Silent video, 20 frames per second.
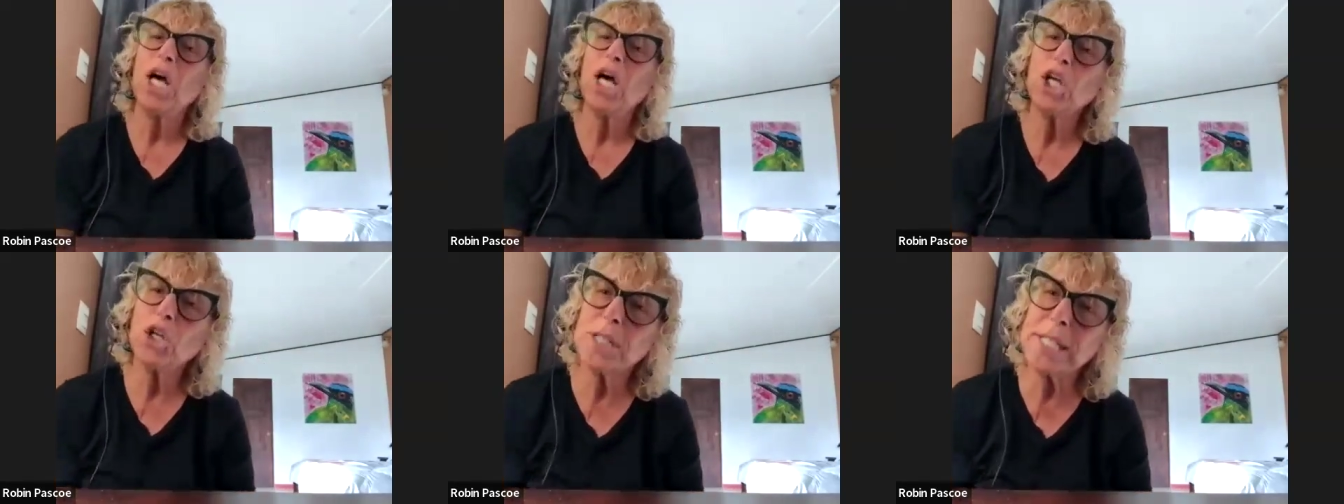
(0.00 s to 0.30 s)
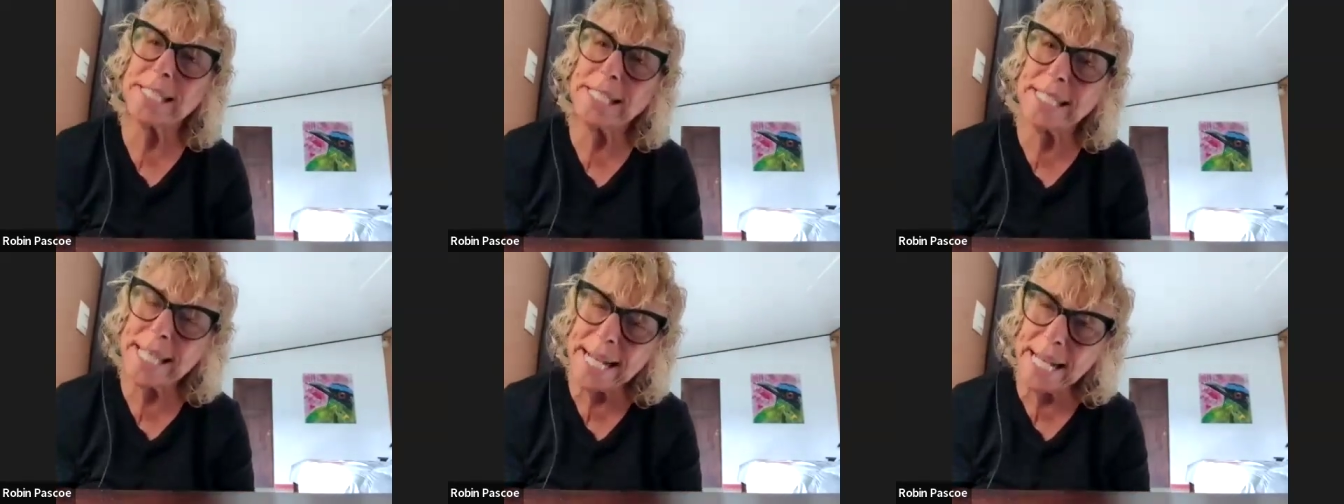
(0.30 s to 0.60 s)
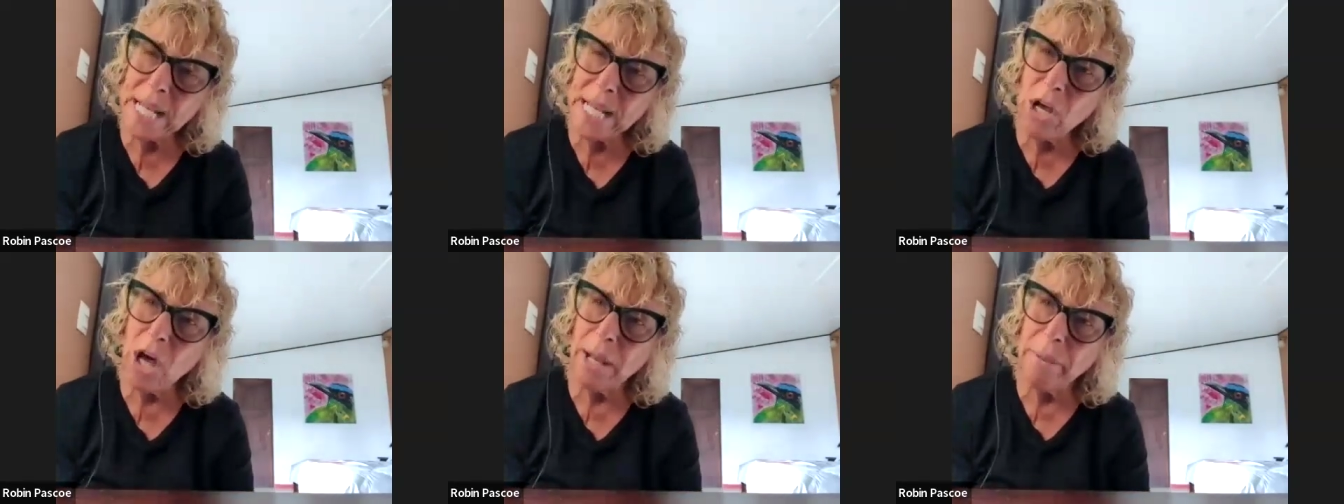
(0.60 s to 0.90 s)
you're
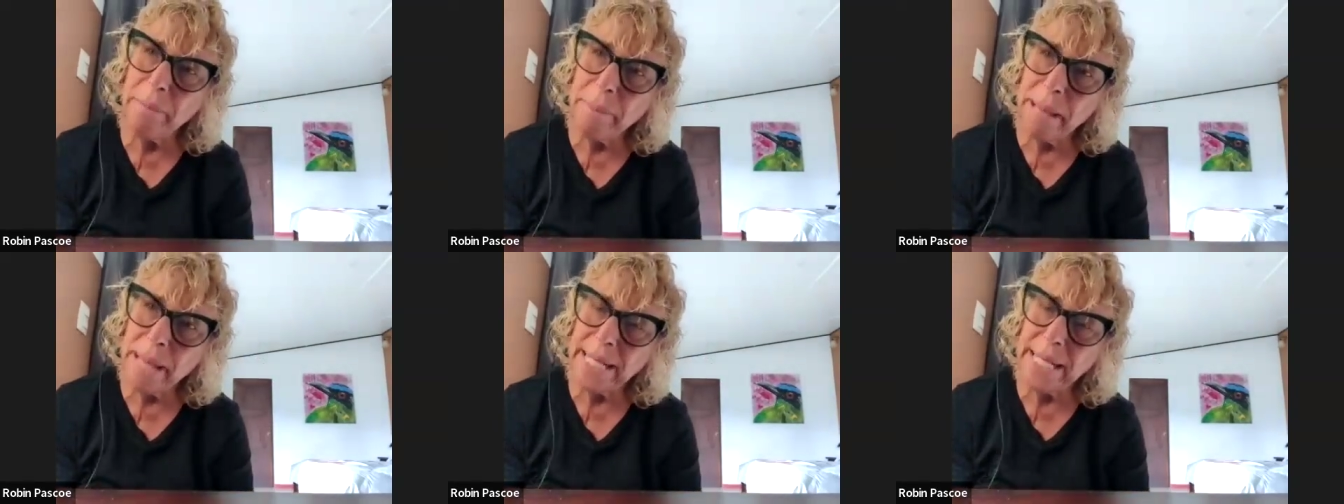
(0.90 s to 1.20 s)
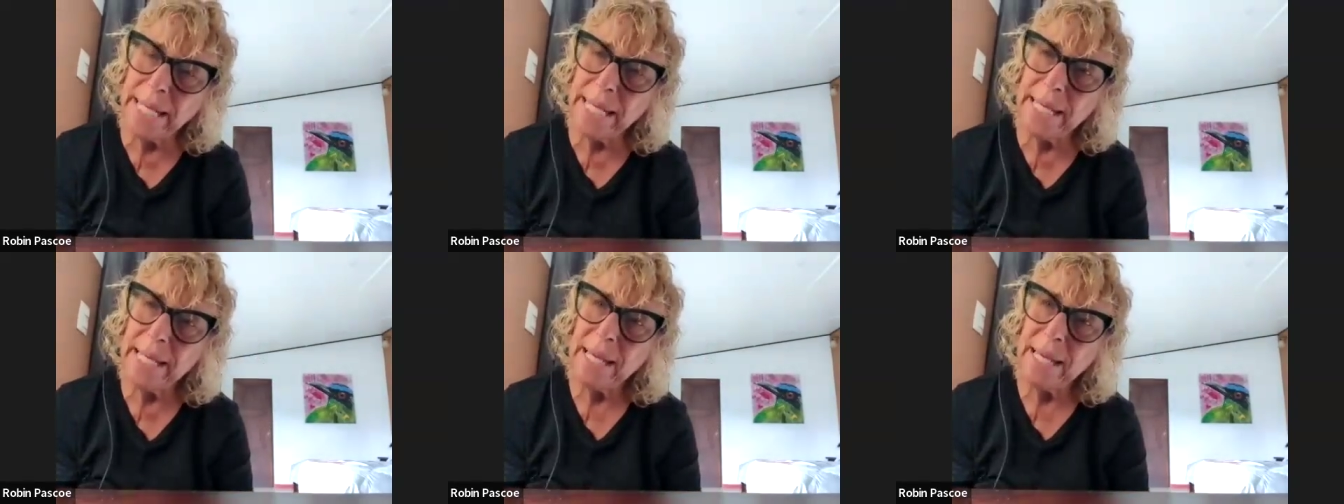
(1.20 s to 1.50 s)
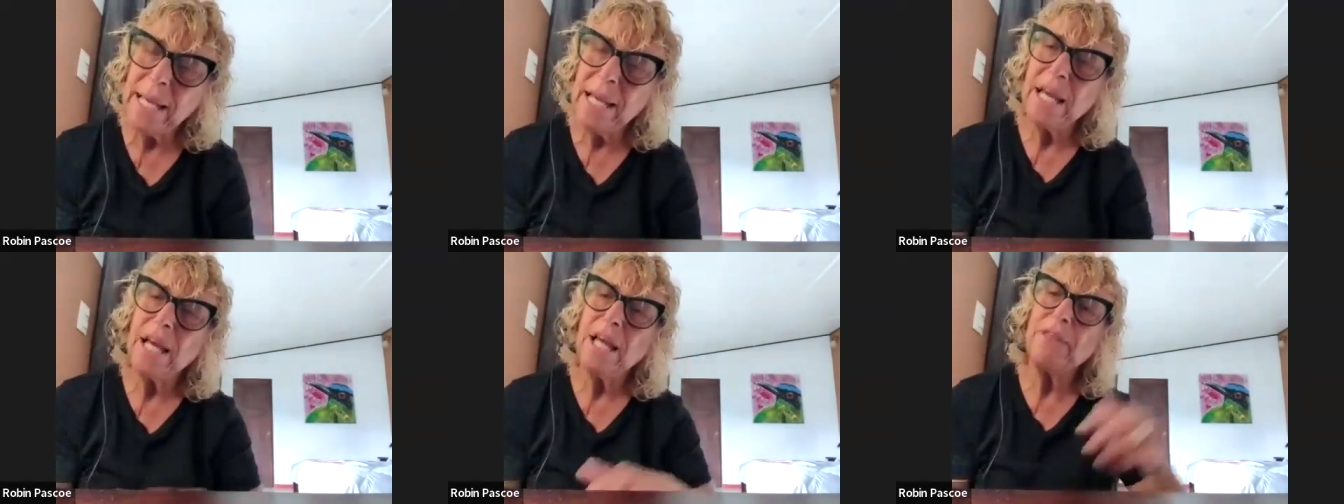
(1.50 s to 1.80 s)
sitting on money
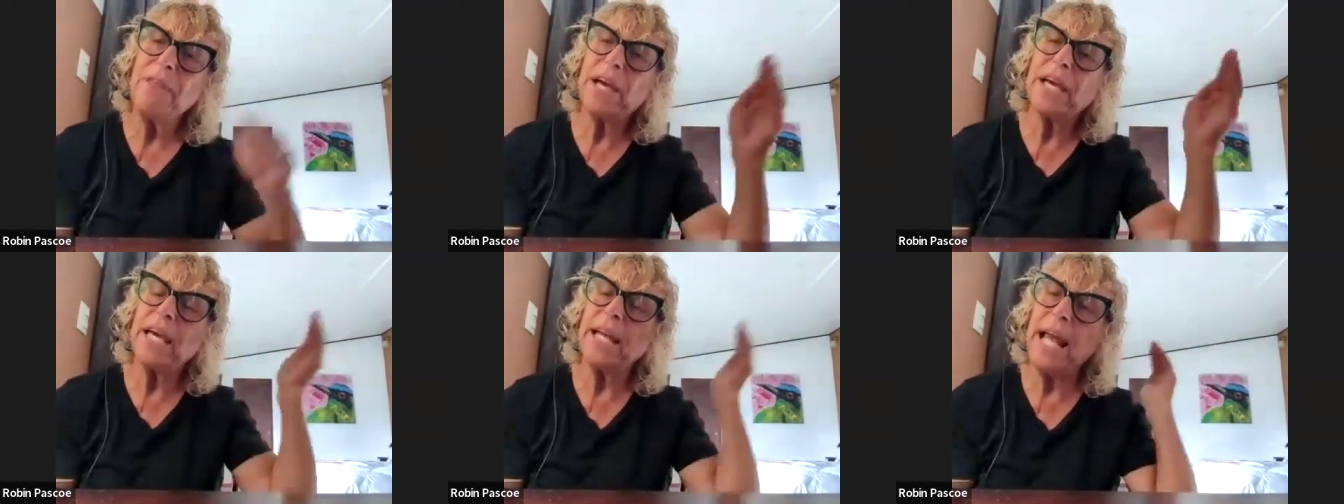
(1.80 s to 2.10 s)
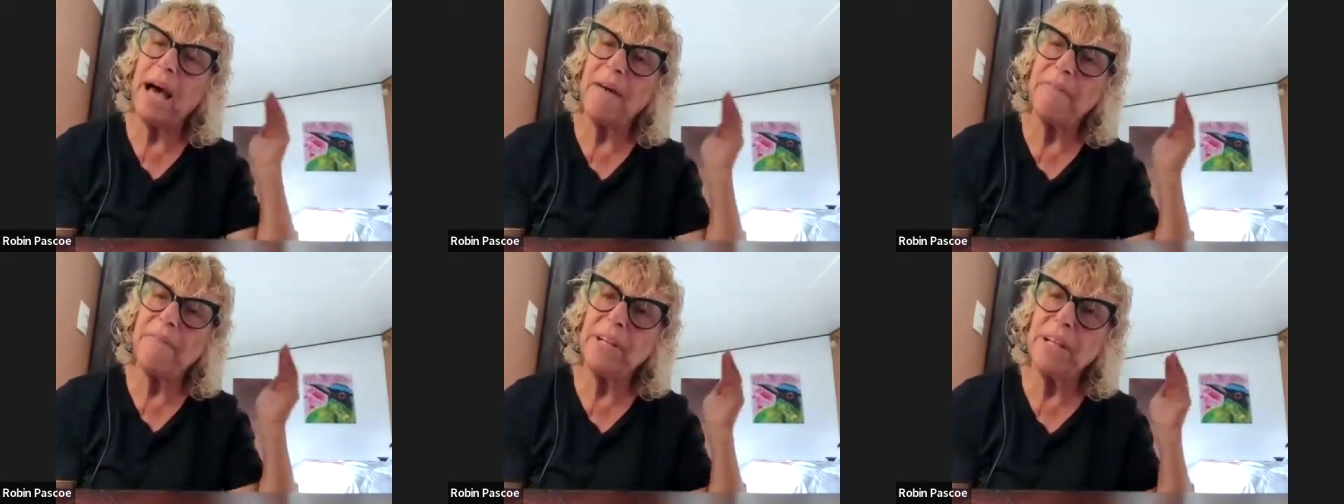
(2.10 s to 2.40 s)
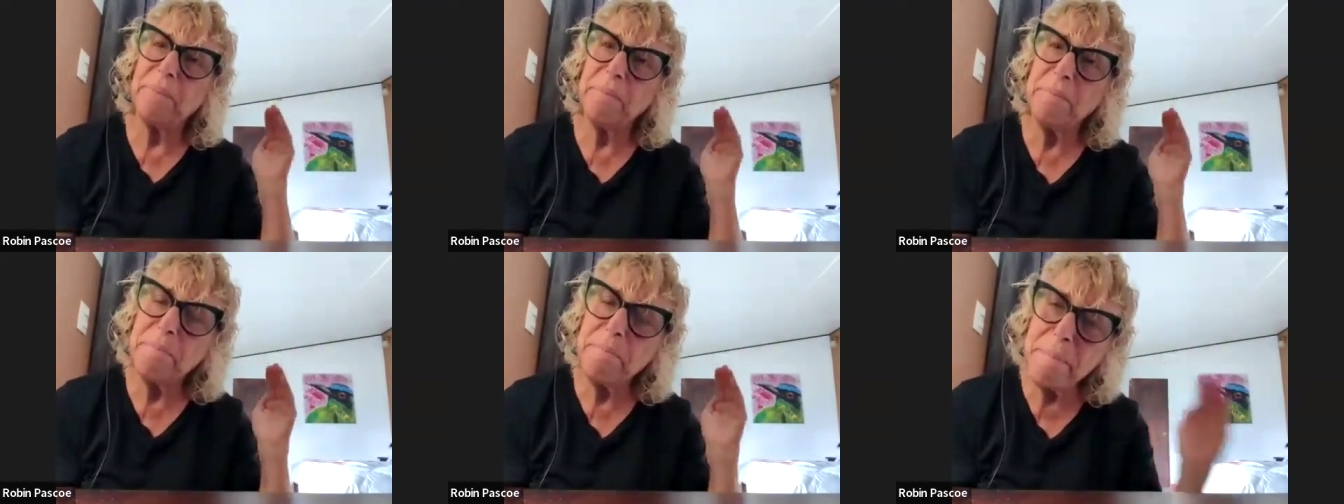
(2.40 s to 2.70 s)
that can have an
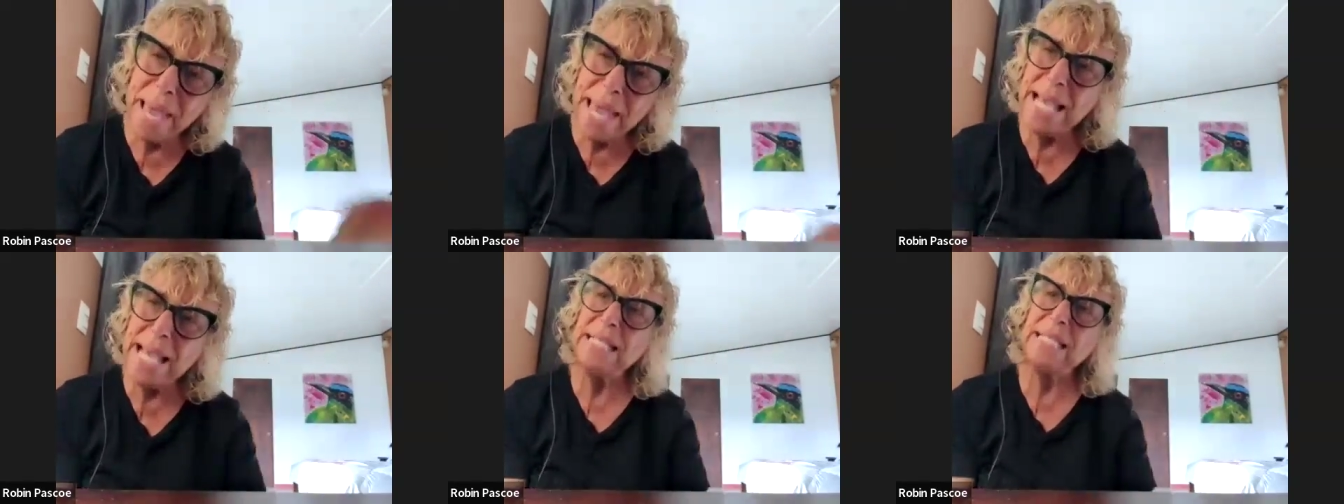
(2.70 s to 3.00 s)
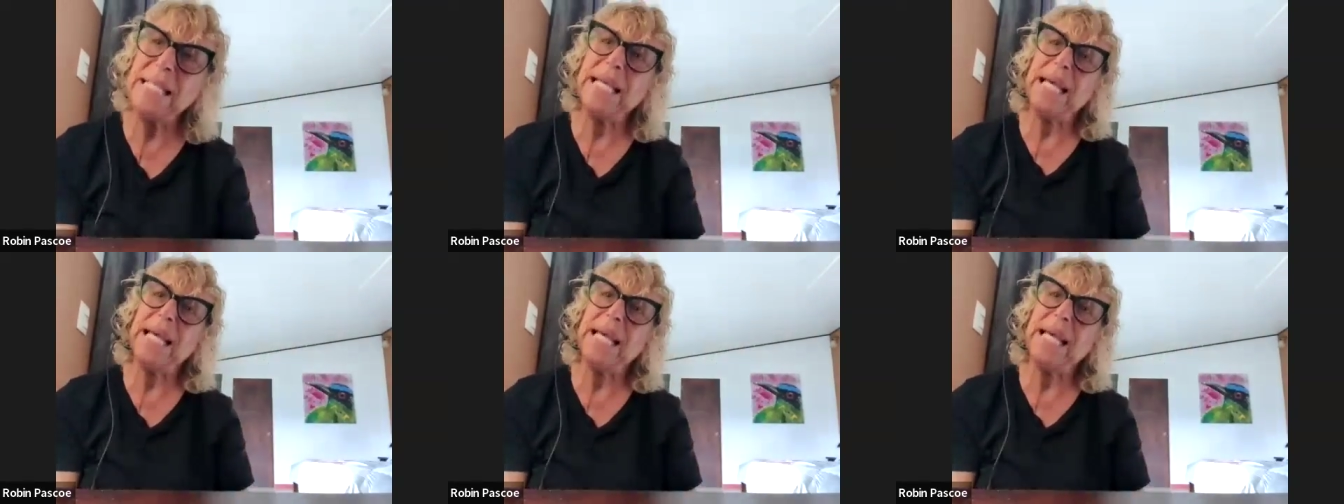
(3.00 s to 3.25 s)
amazing